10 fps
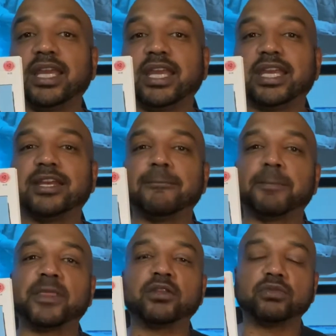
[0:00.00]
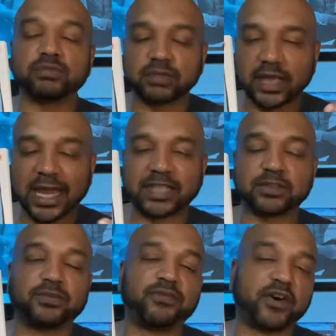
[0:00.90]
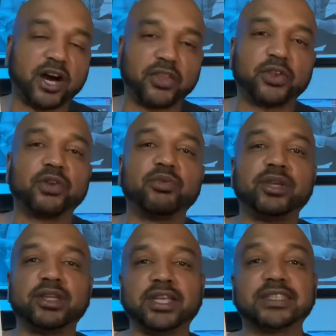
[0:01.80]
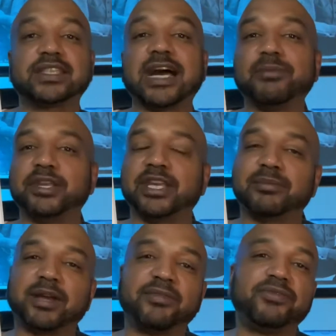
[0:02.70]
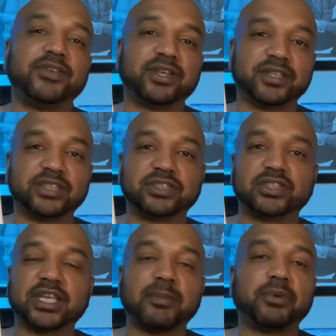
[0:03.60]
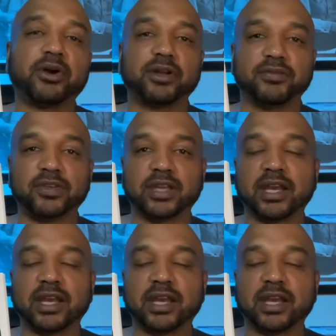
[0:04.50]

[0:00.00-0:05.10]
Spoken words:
And as a father, really, it's got me in my feelings, just that part of it.